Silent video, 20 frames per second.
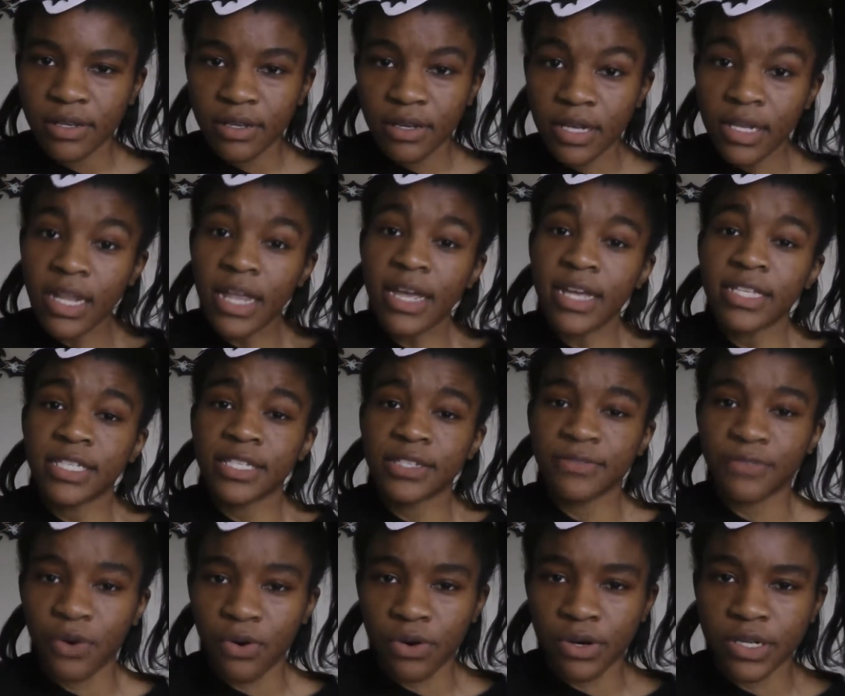Unless,
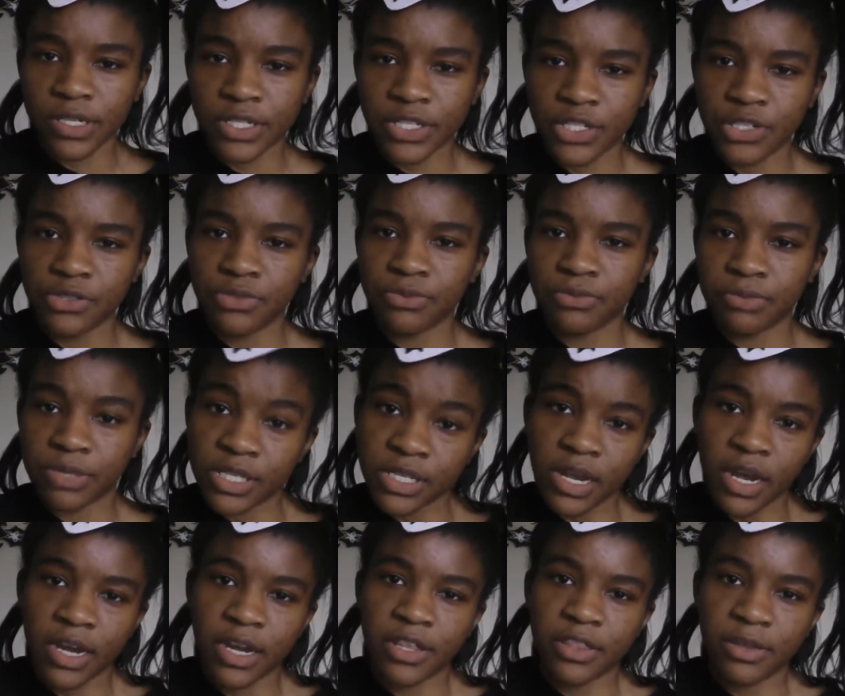of course, you
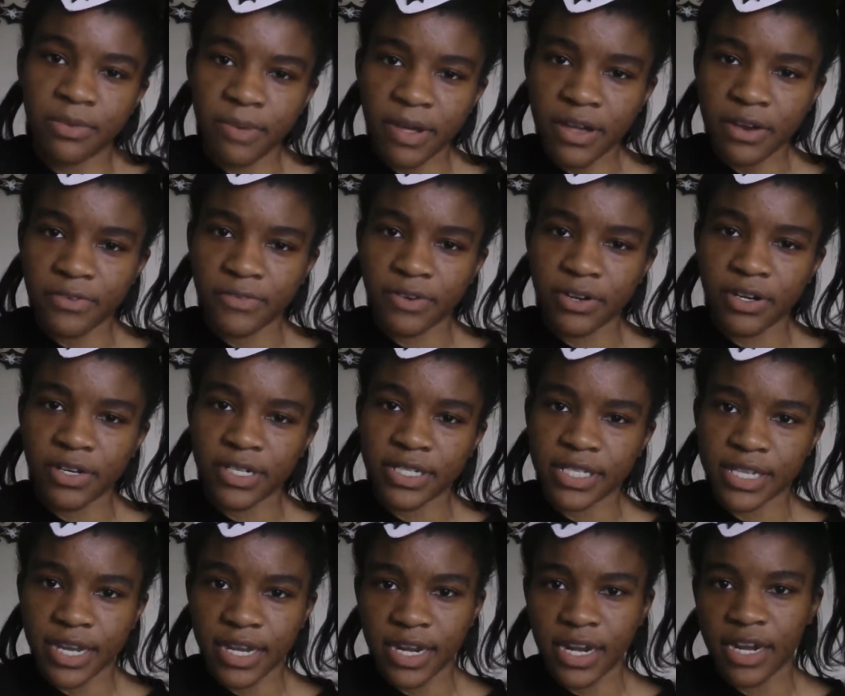suck in the
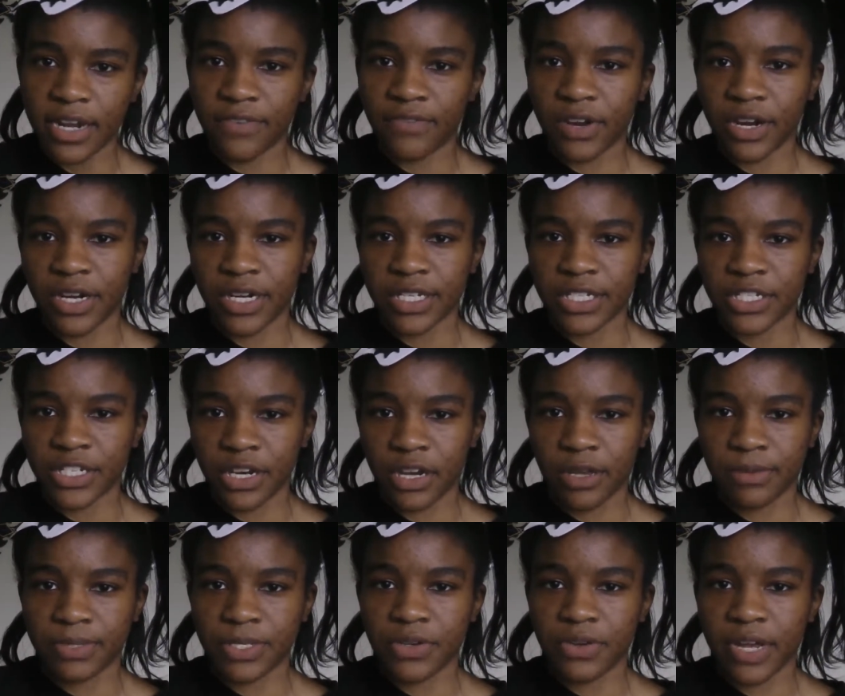metaverse and any various
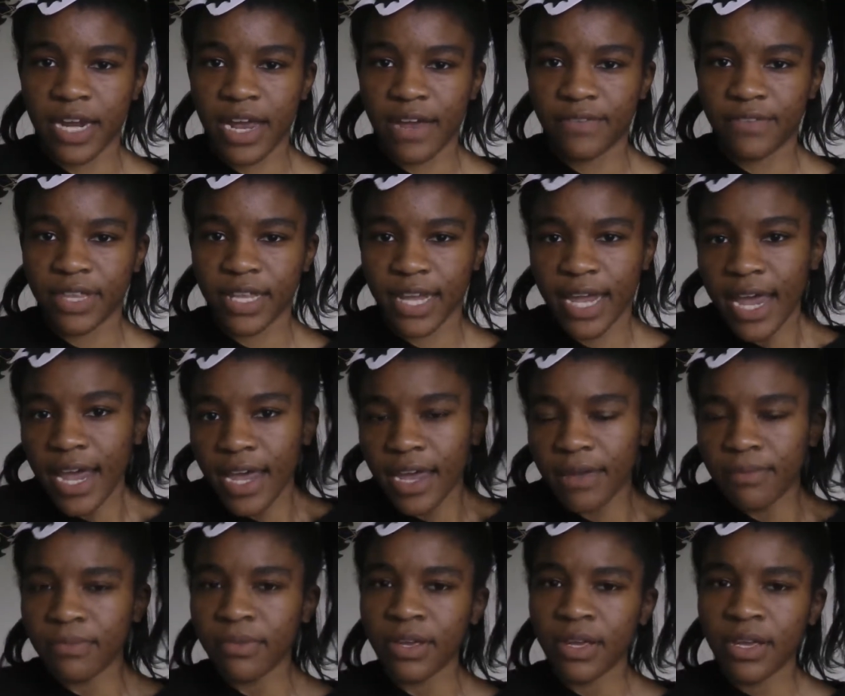jobs you can have in the
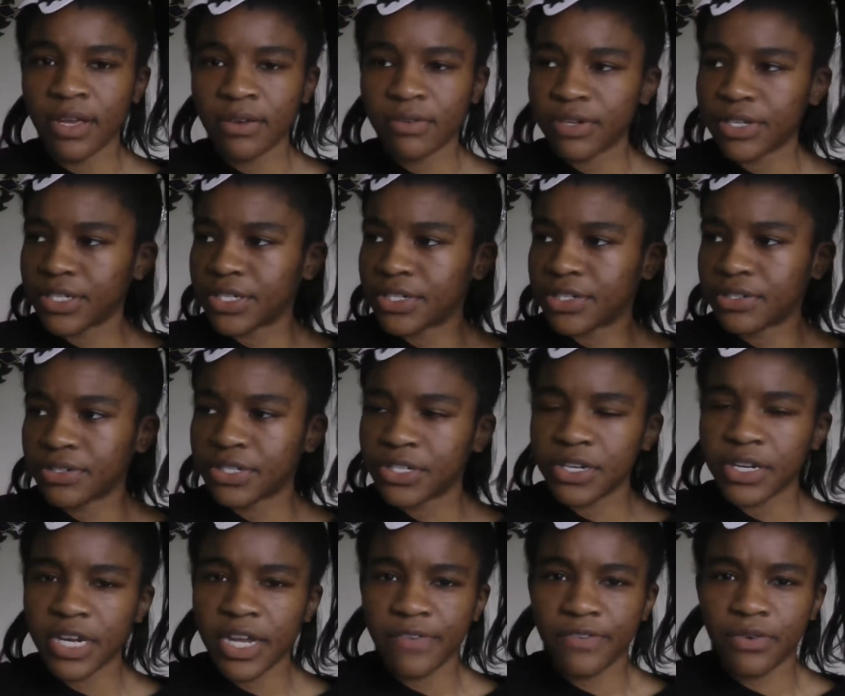game, which
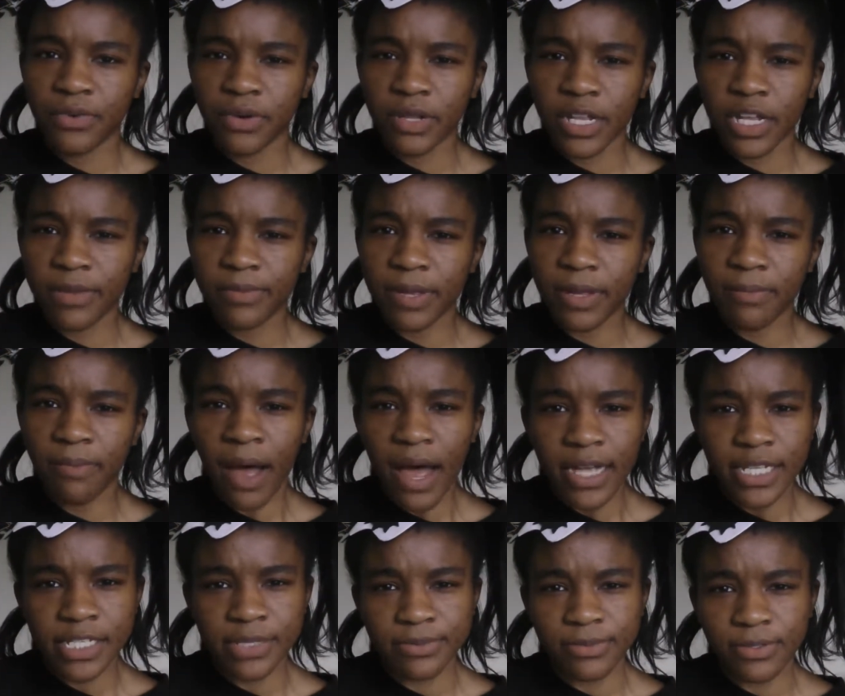shouldn't even really be
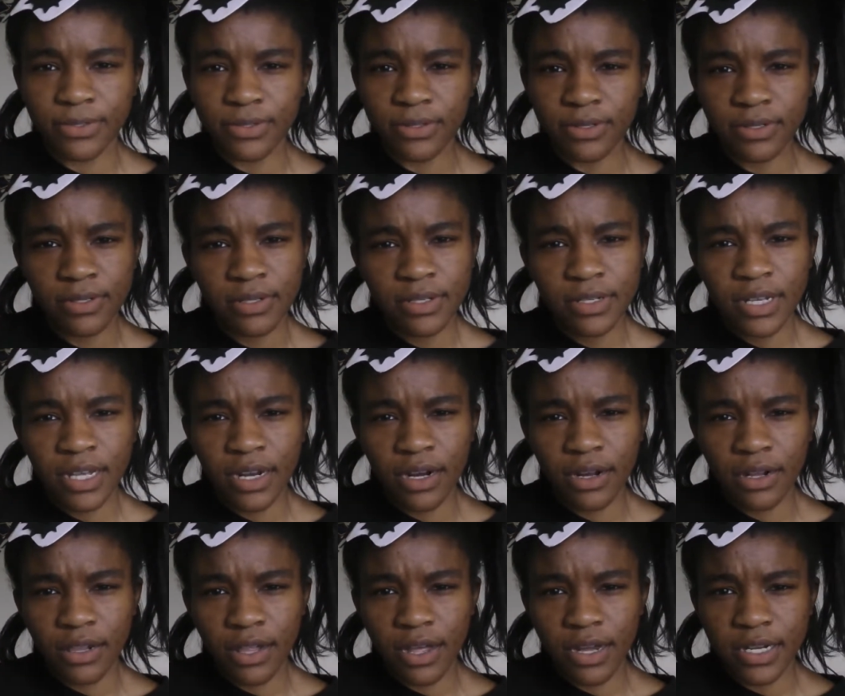possible, in
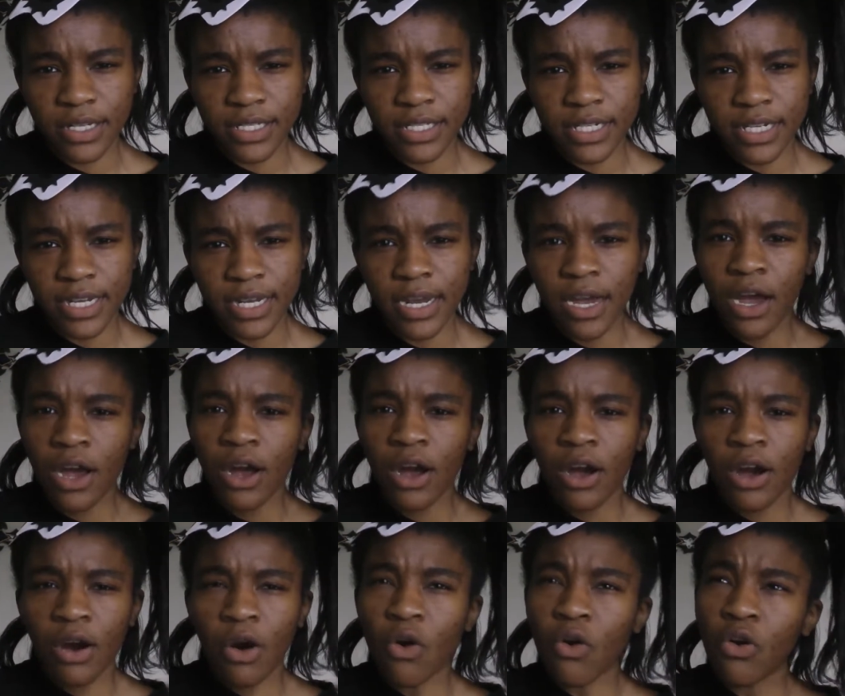all honesty.
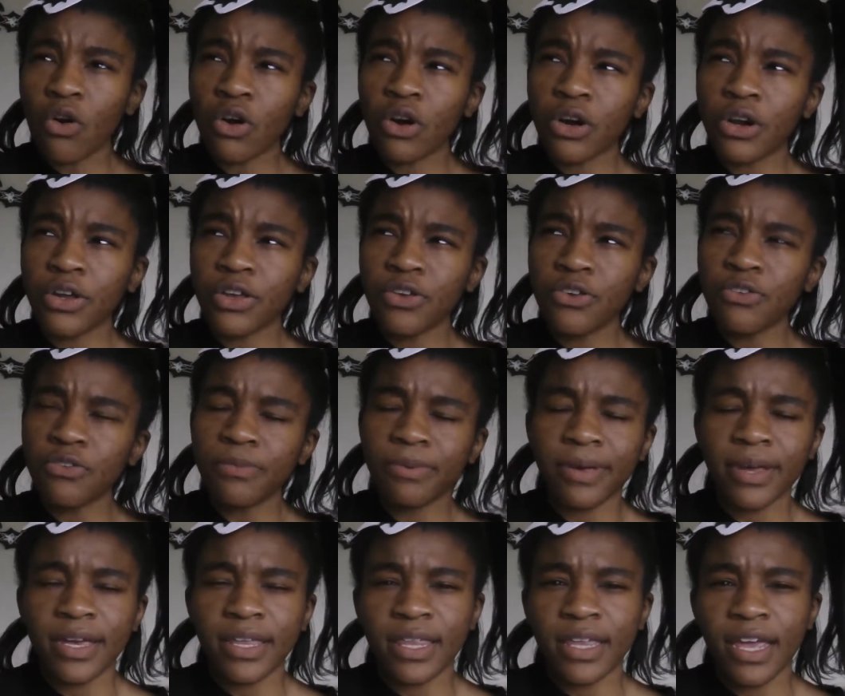Or you
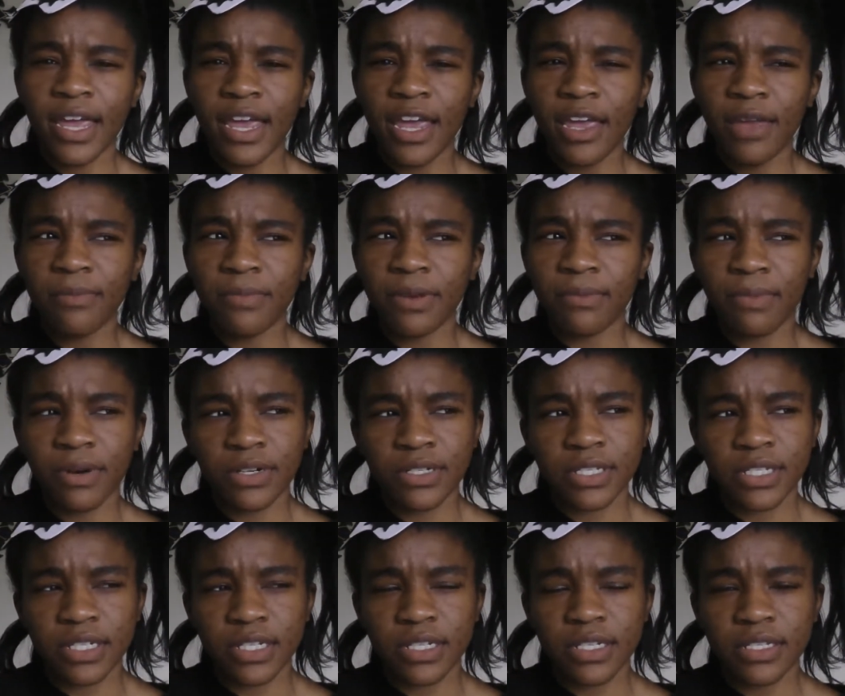play the game in
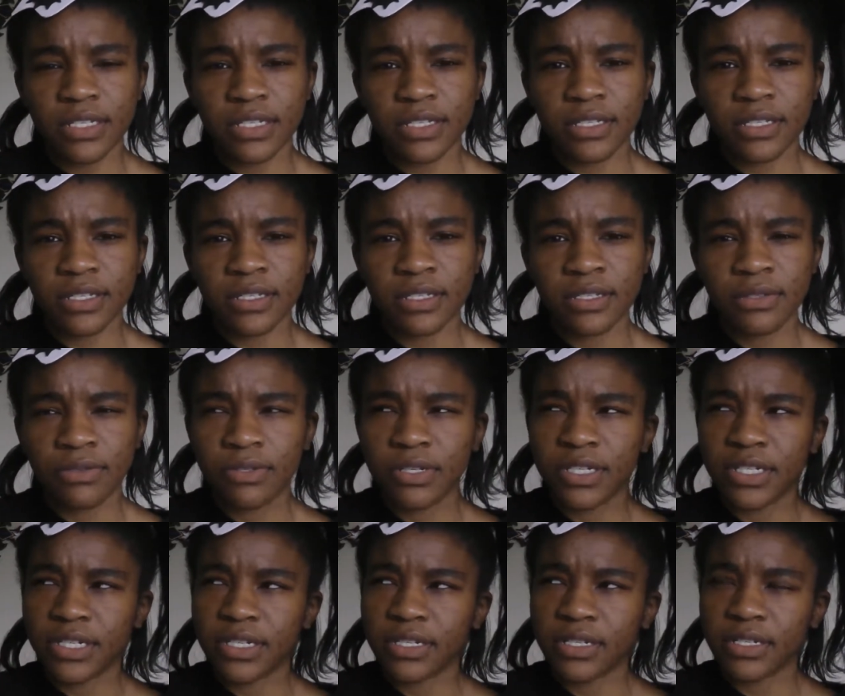Merciless,
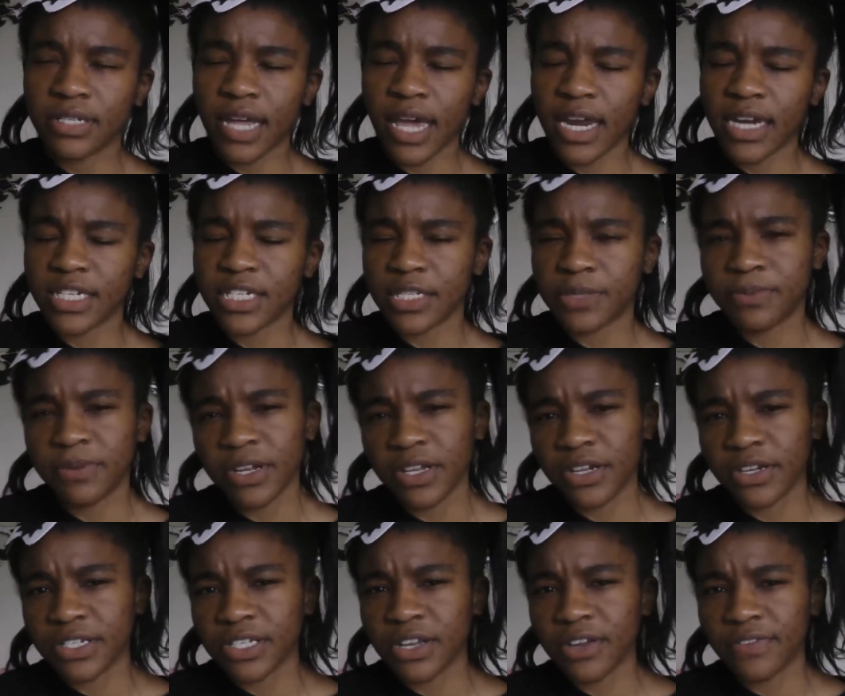which is kind of just
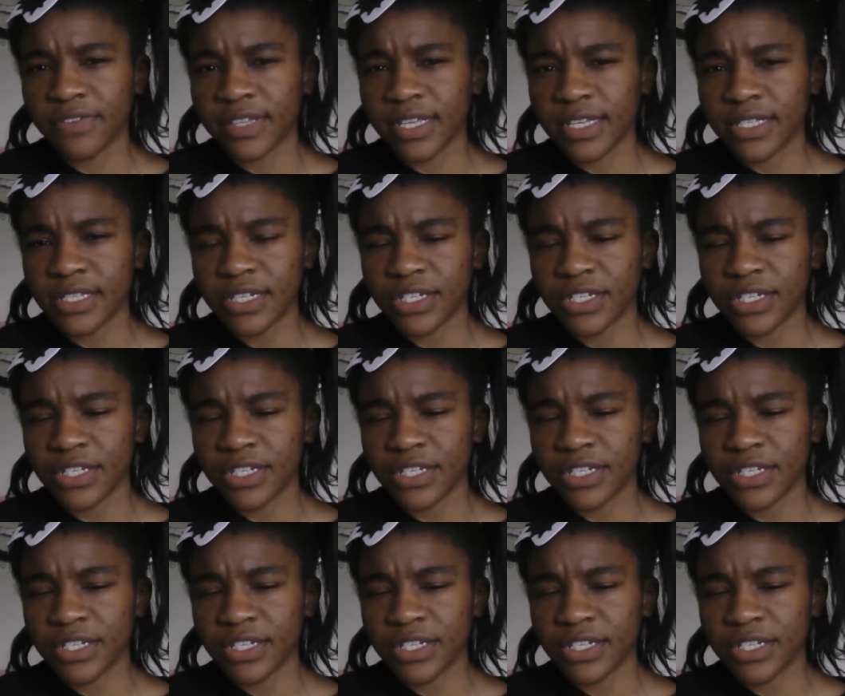putting yourself in that